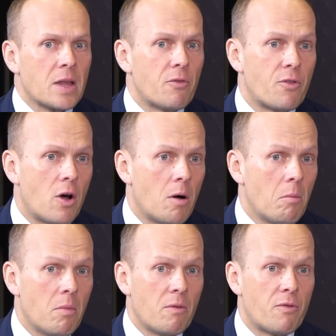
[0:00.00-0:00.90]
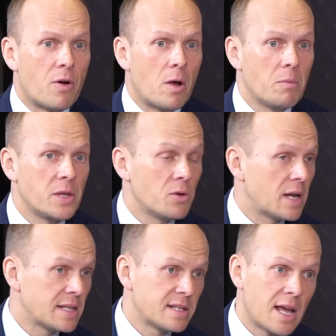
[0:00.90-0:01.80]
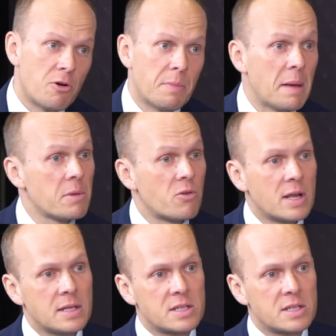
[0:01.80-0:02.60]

from the United Arab Emirates,